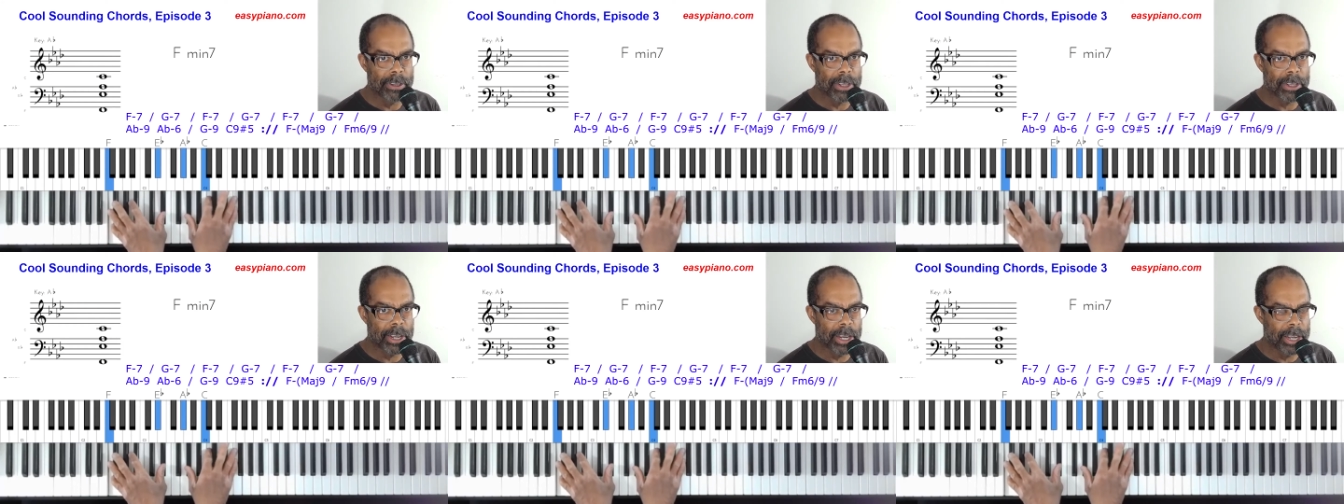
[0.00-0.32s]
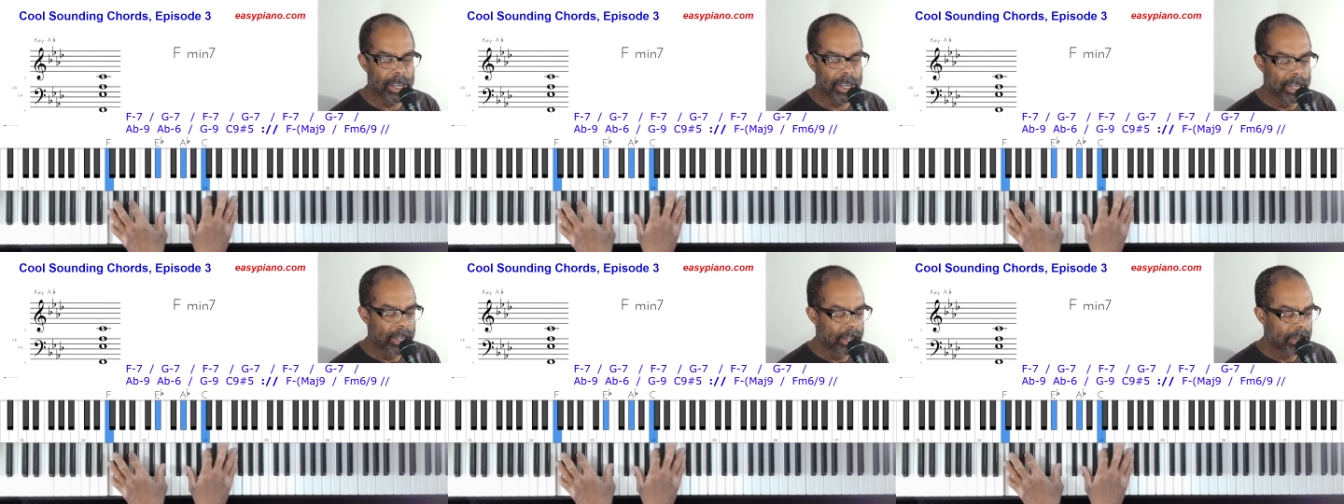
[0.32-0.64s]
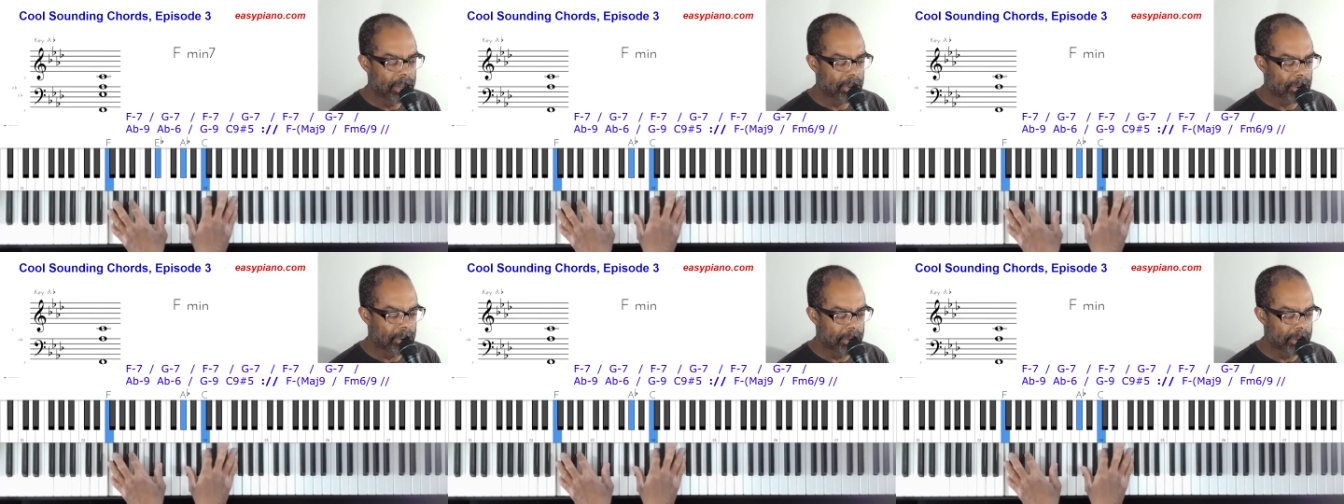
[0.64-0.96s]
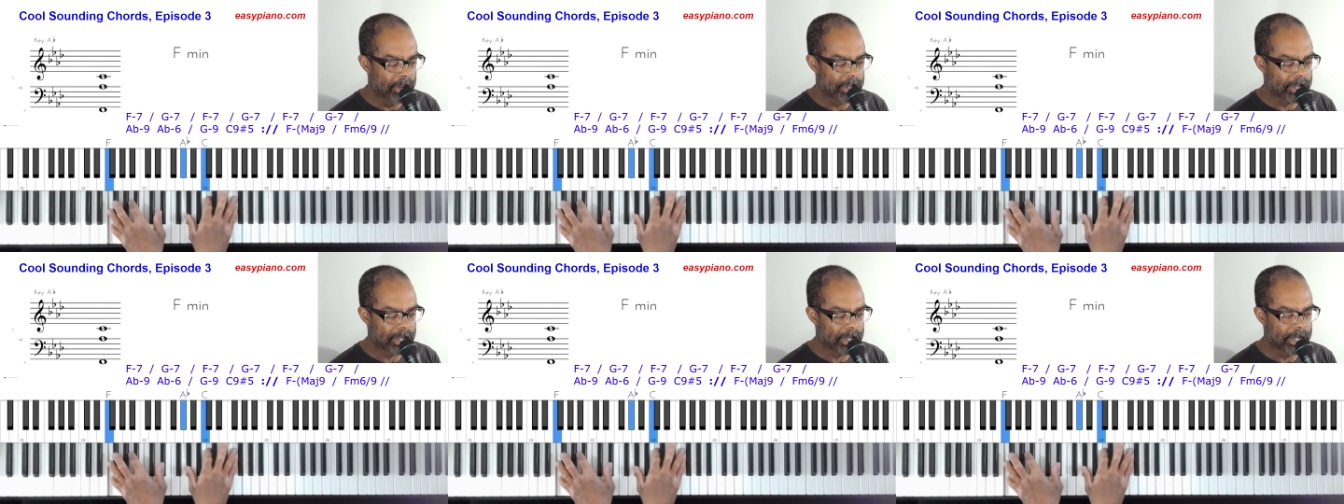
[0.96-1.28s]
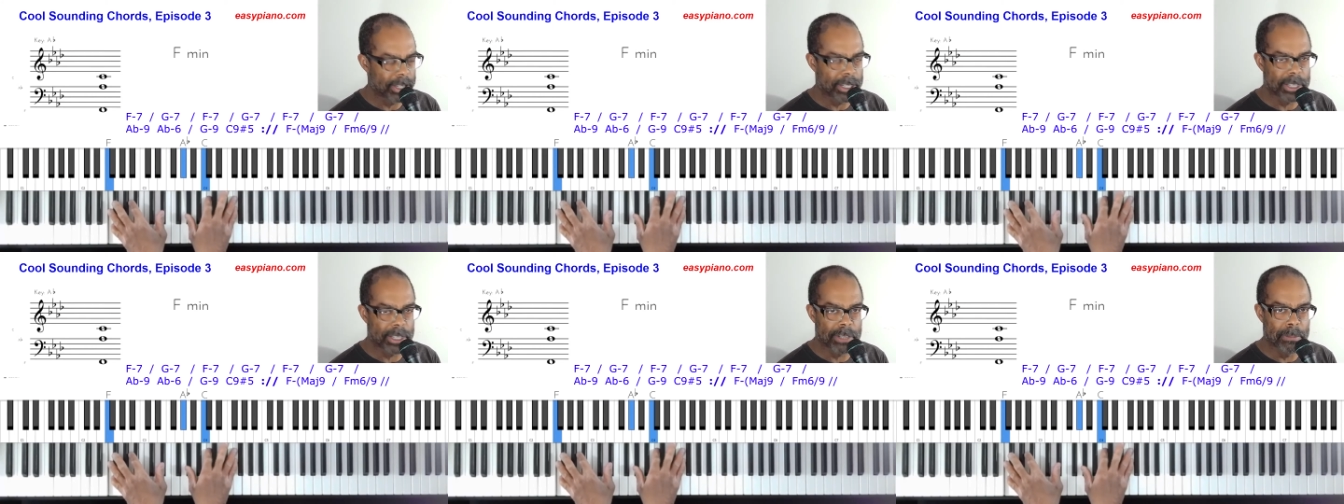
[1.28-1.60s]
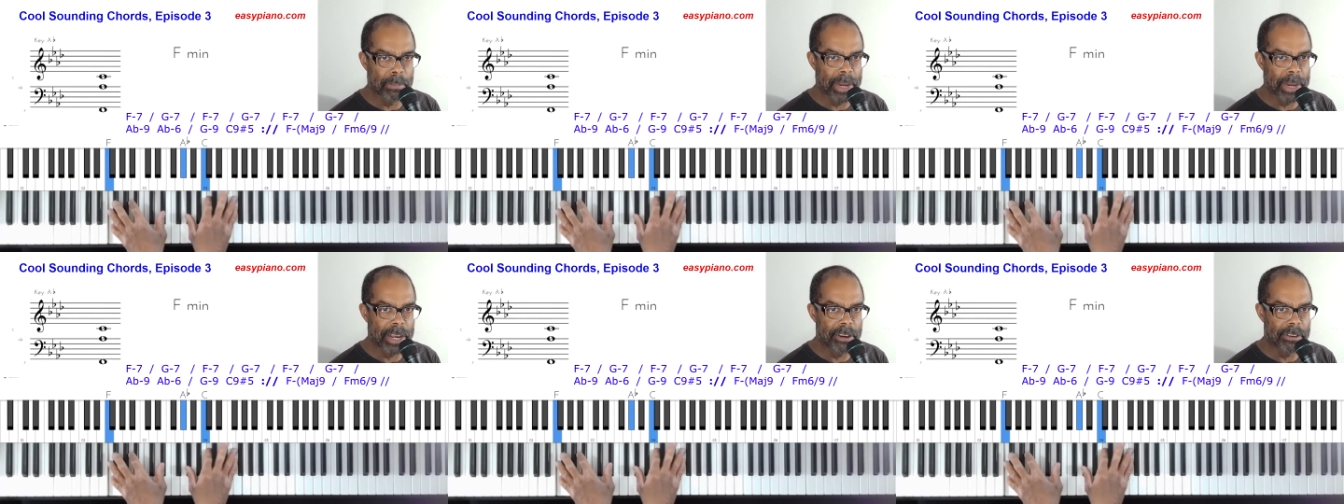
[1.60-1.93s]
Okay, of course, since it's
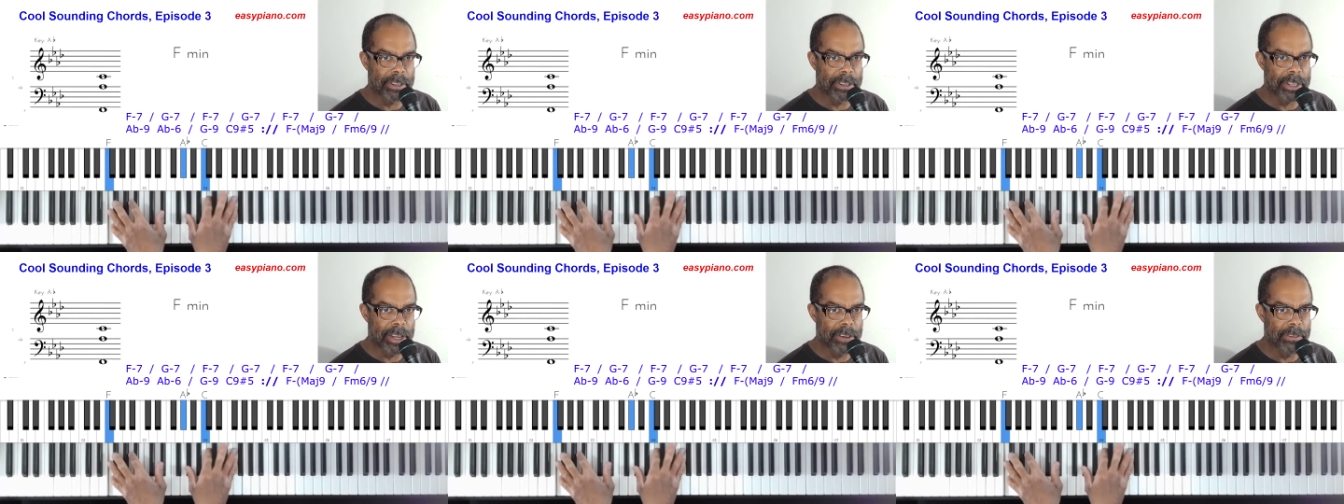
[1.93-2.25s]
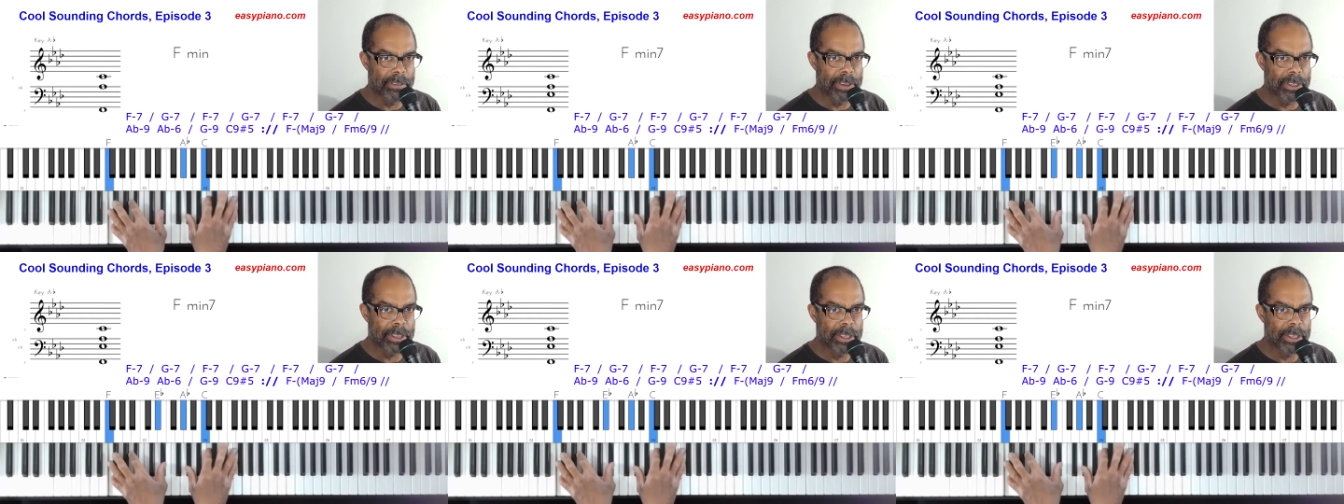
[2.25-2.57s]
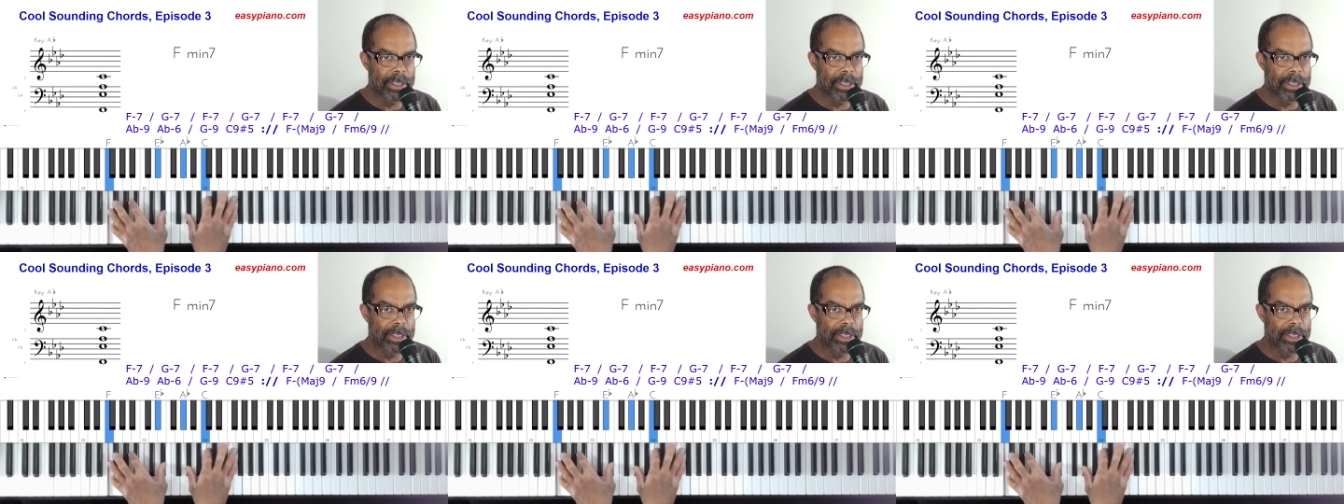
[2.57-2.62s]
a minor 7th,